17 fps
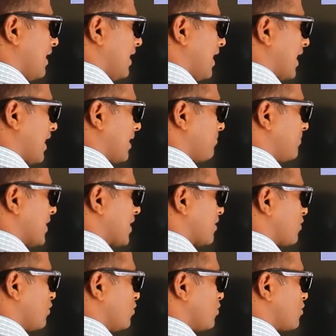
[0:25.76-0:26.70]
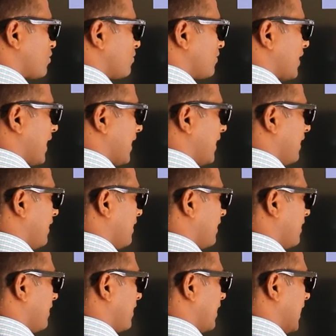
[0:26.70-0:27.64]
A number close to 9
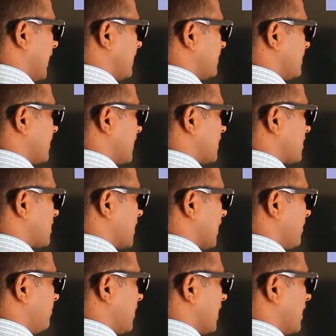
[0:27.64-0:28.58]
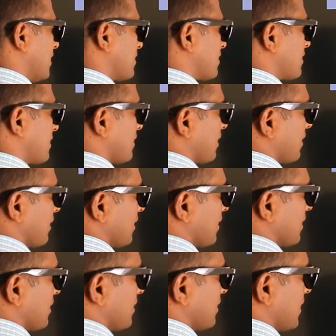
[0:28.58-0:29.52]
in 6 table is
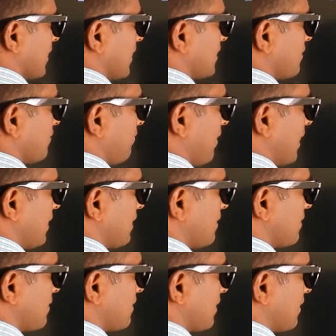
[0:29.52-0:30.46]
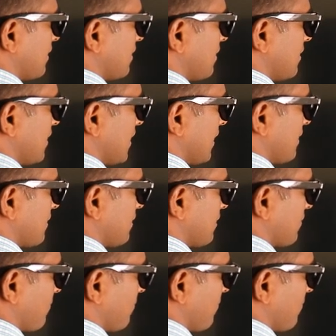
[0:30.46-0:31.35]
6 ones 6.